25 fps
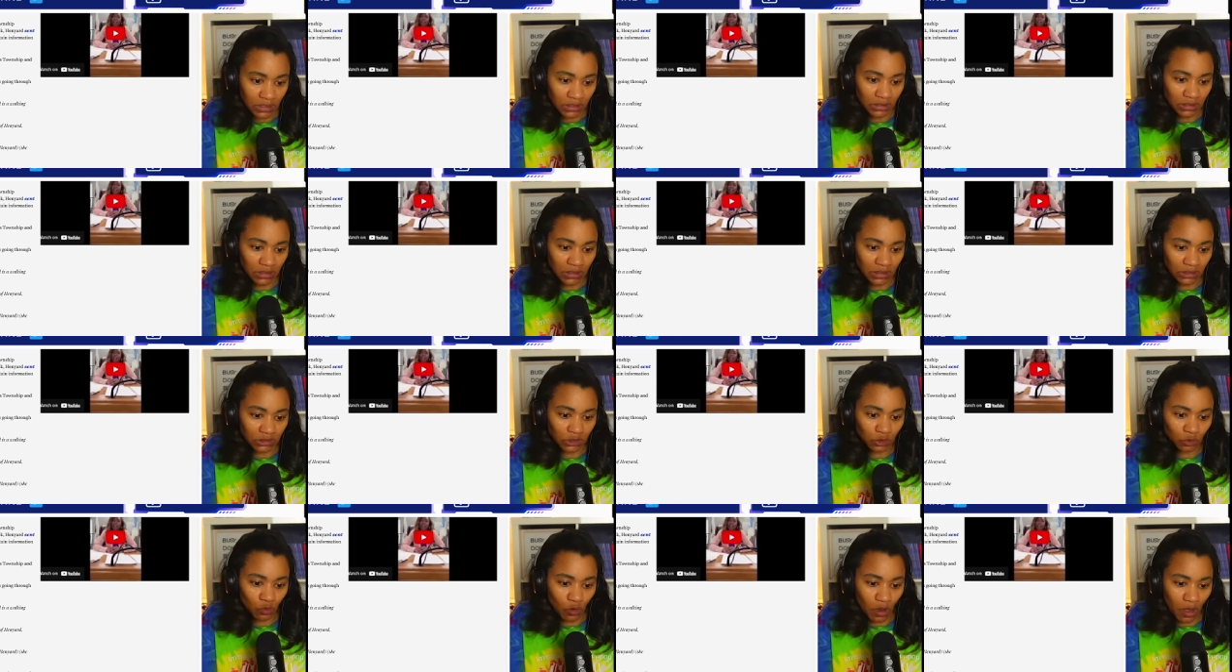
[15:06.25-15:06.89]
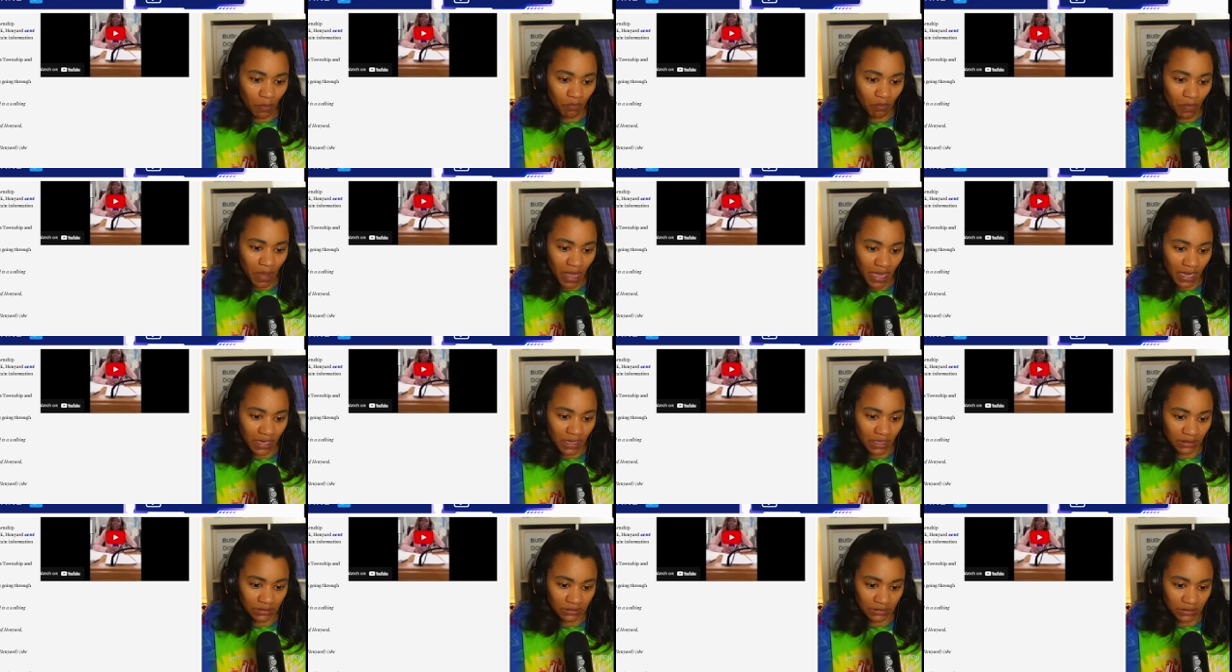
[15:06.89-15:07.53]
This one
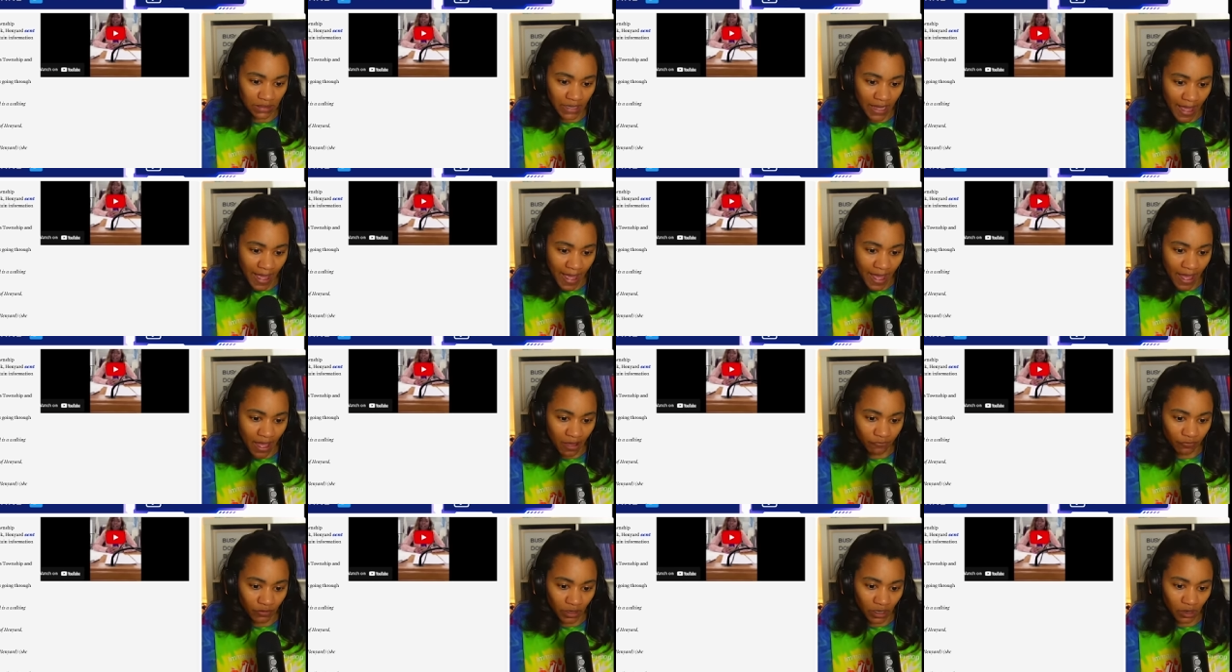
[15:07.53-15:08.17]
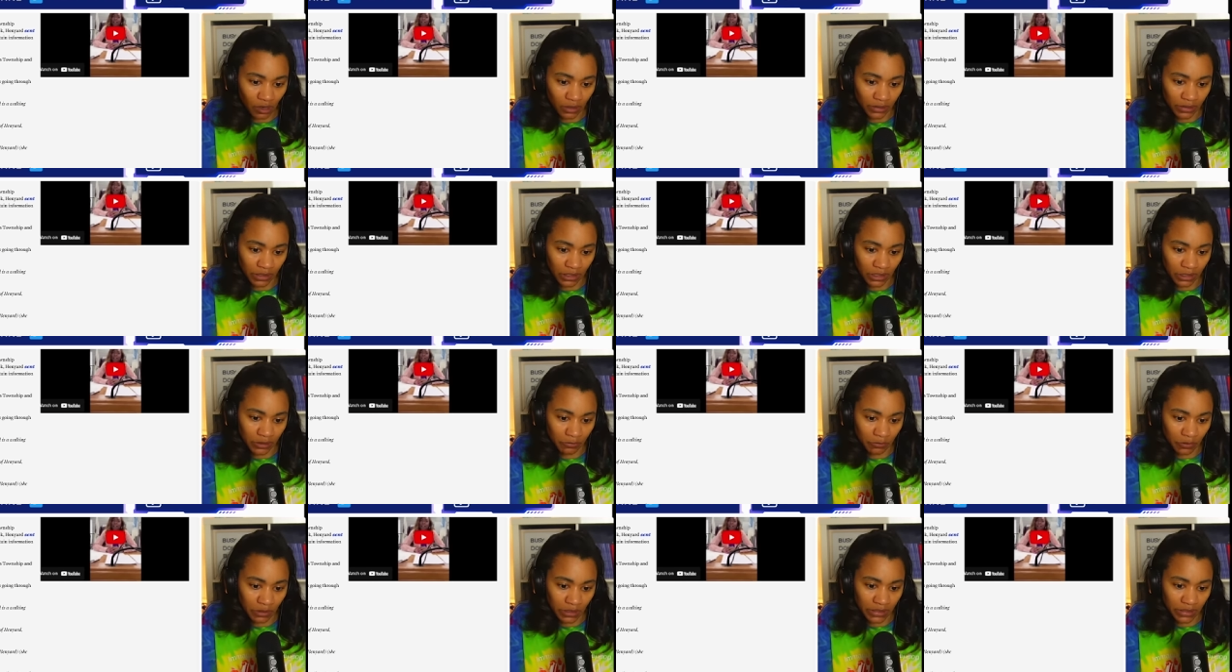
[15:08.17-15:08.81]
made us laugh on
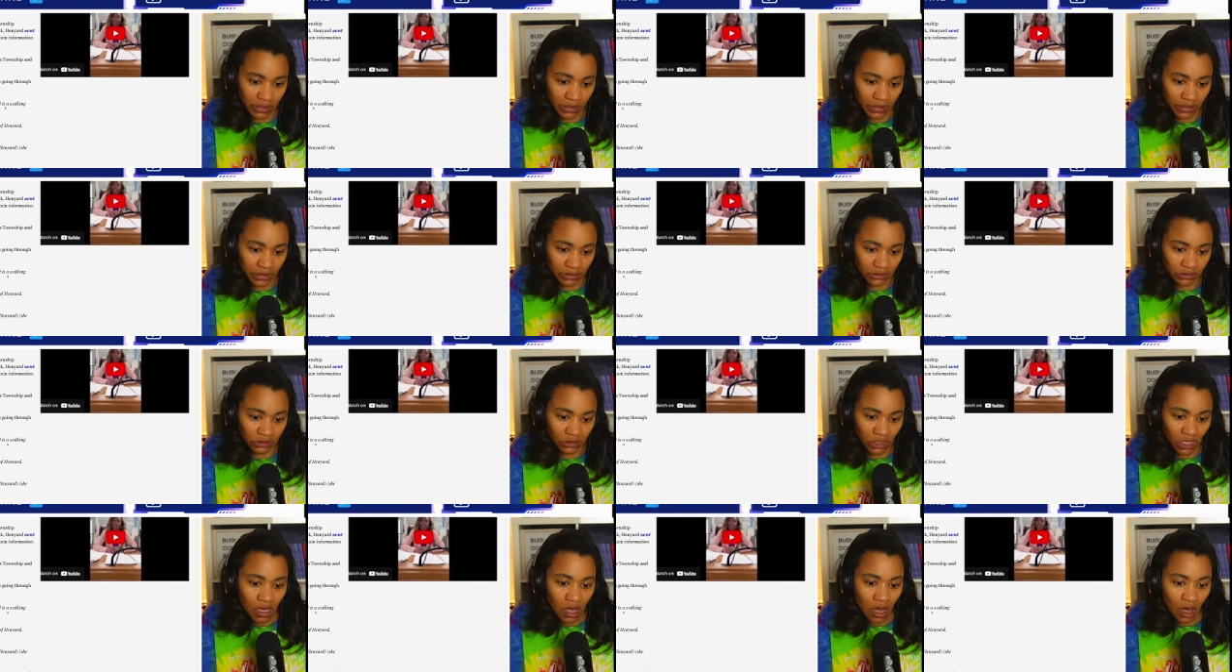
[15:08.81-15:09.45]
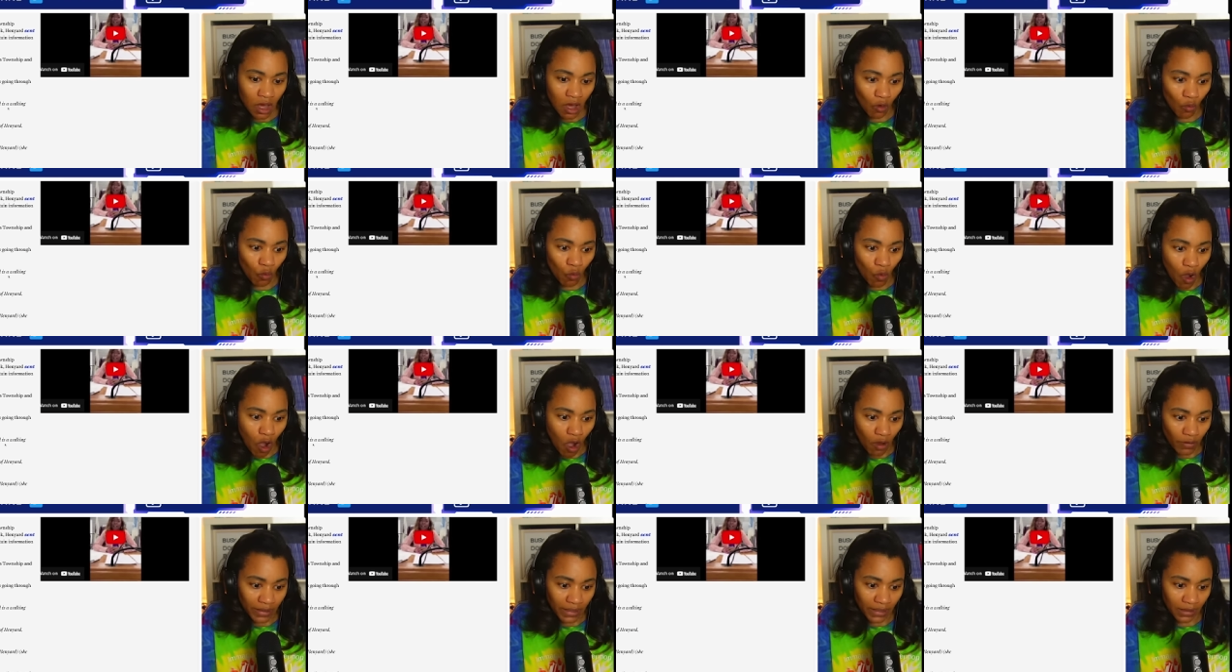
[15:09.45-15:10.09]
Henyard. It's a
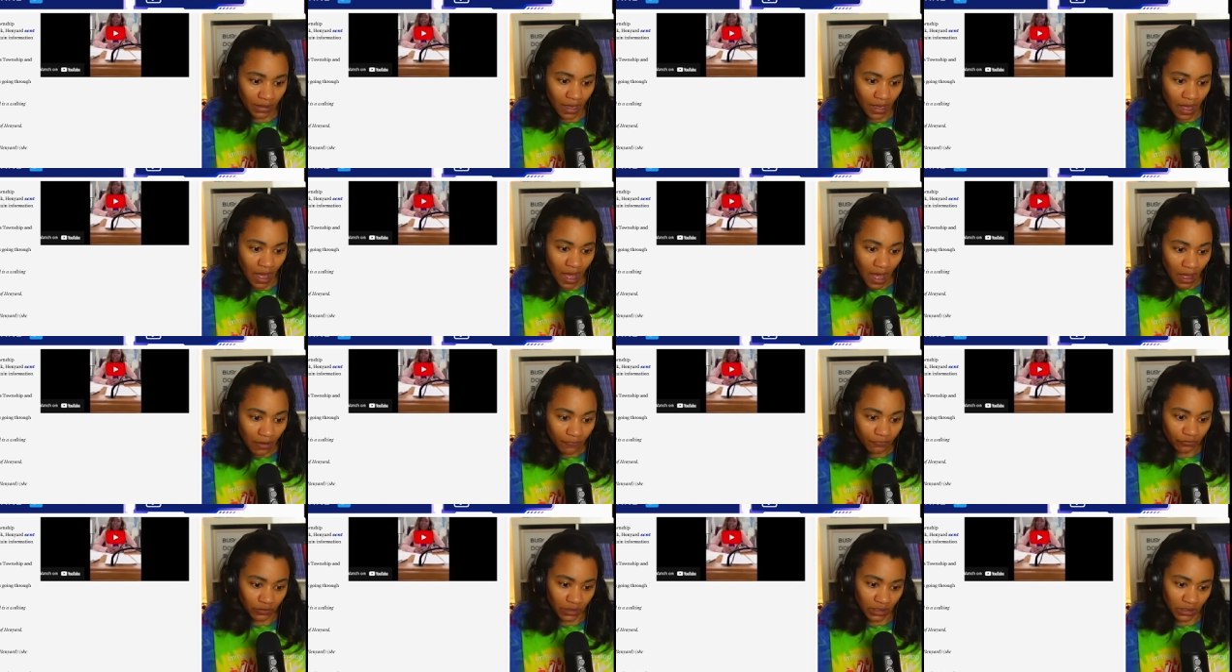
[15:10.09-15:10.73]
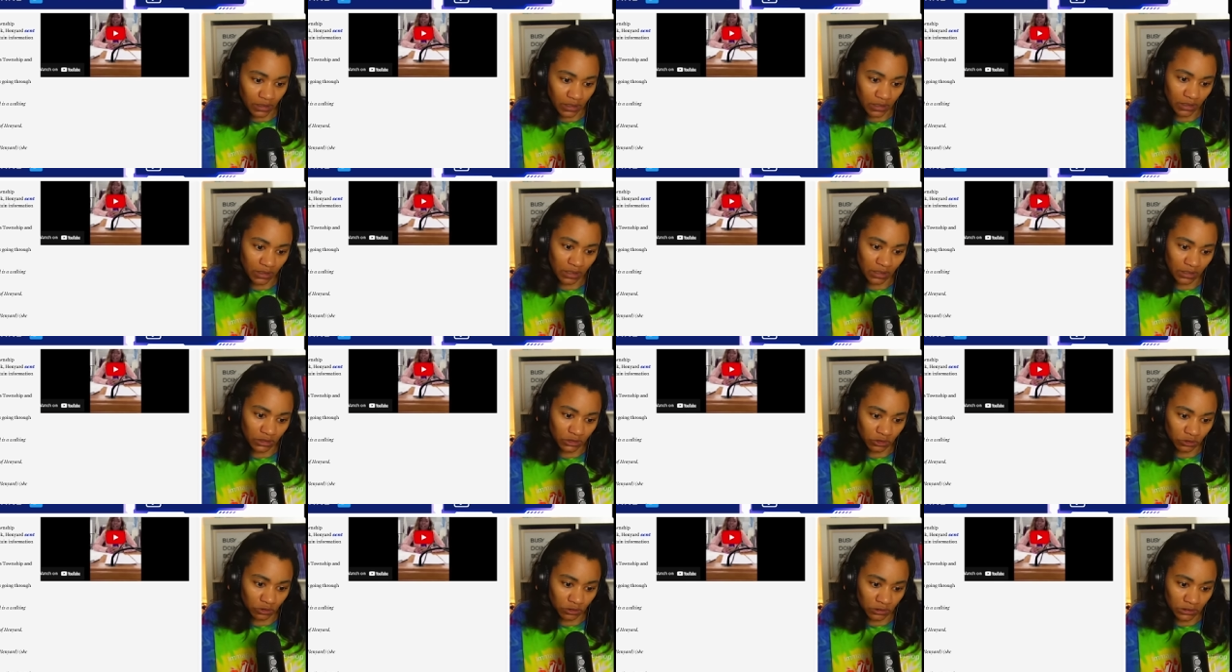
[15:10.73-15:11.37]
walking conflict of
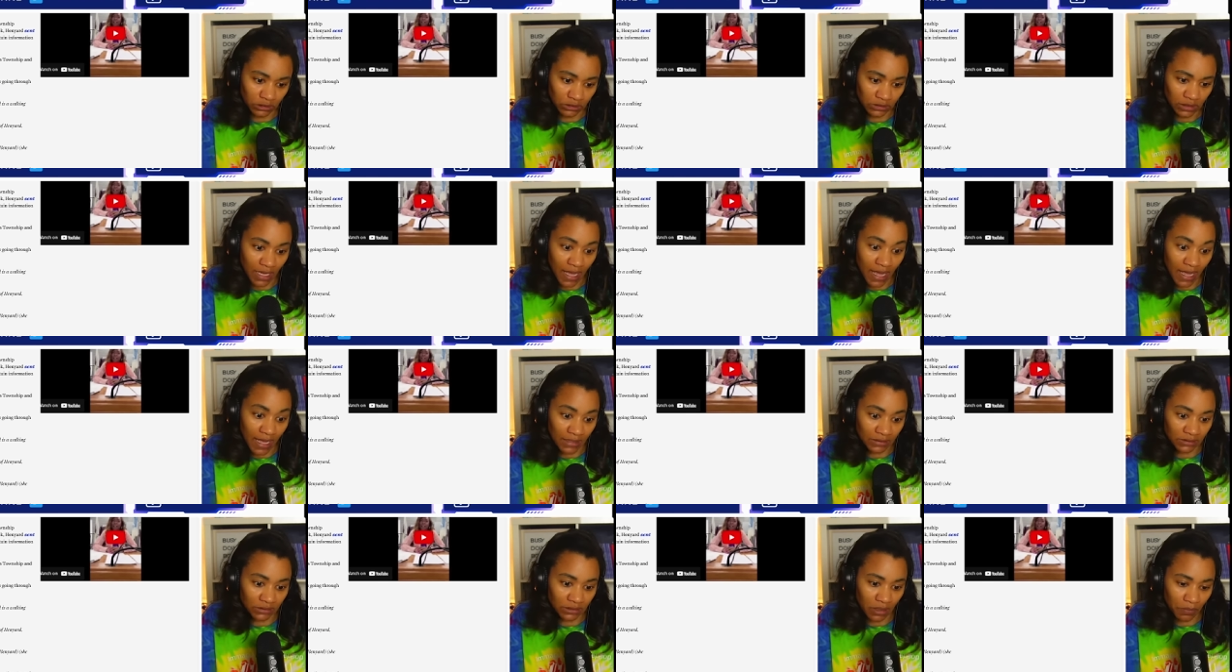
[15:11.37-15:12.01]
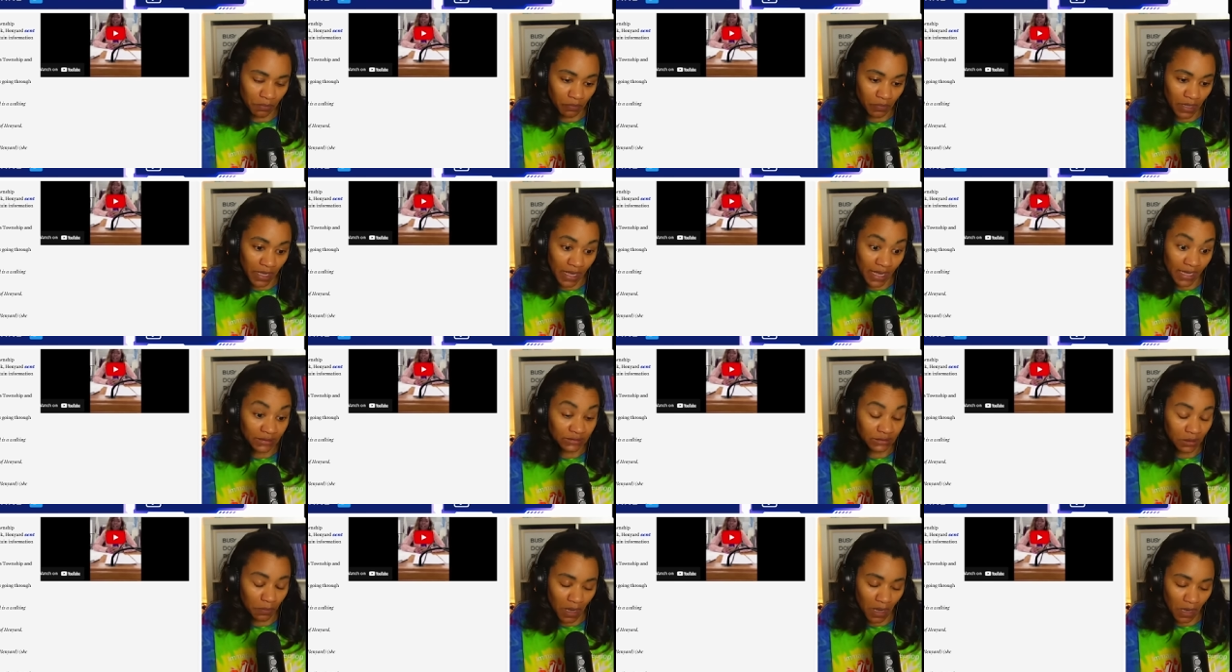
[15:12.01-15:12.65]
interest as
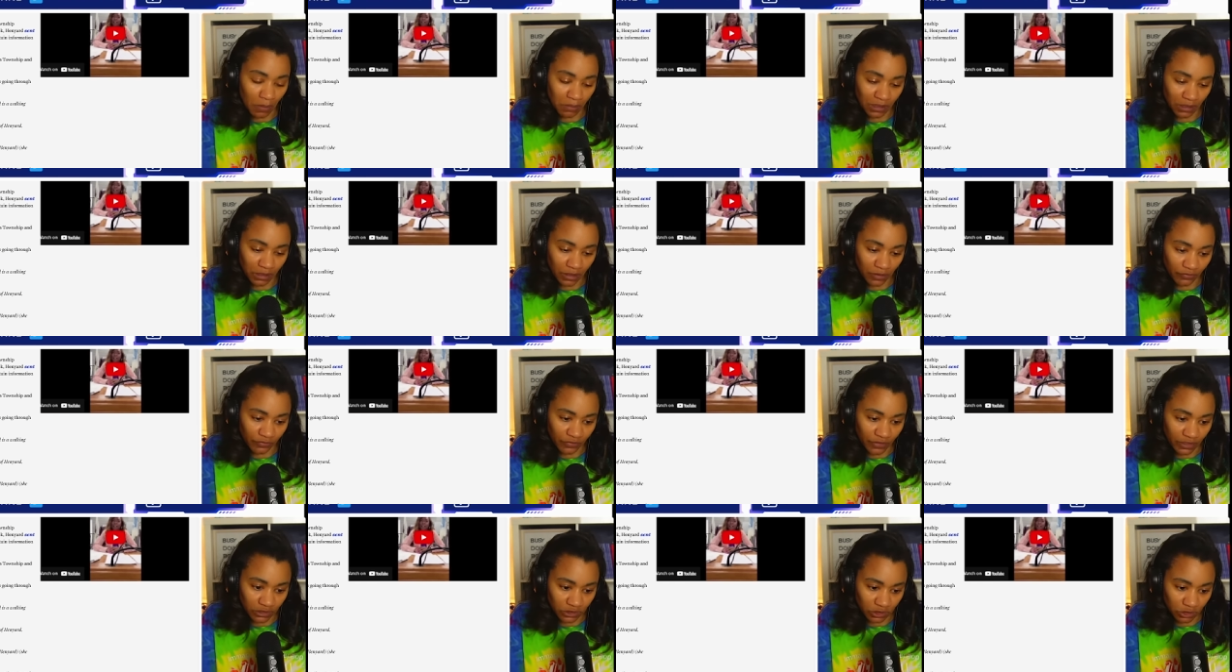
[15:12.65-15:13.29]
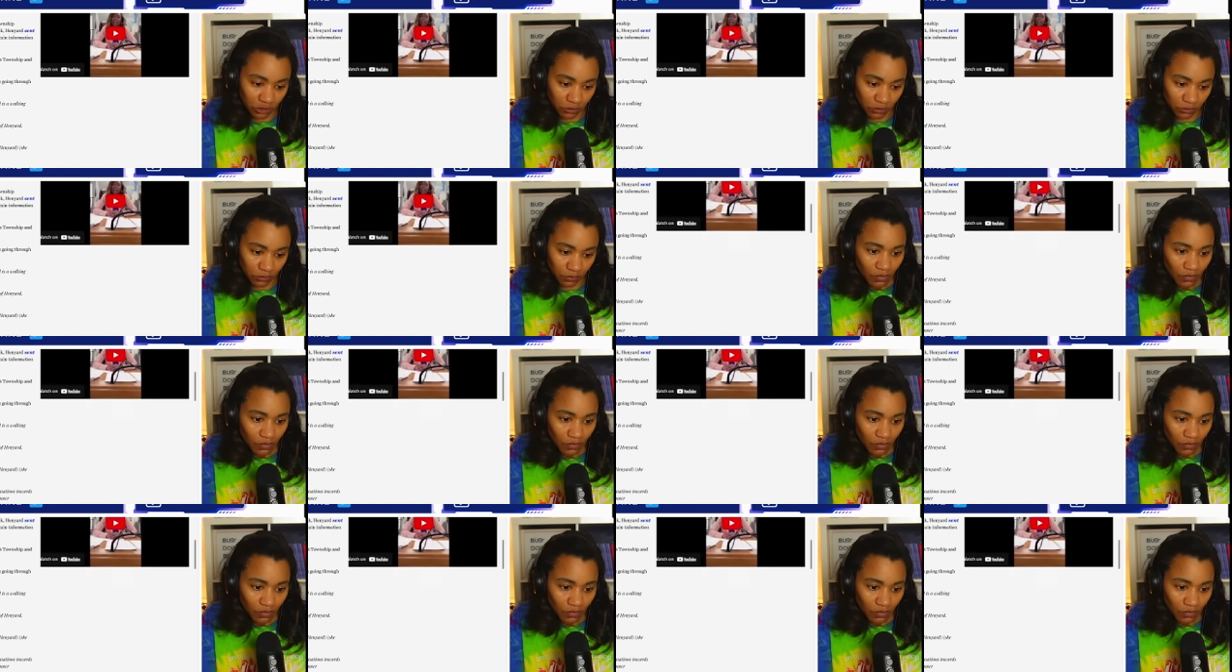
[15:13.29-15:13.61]
a public official.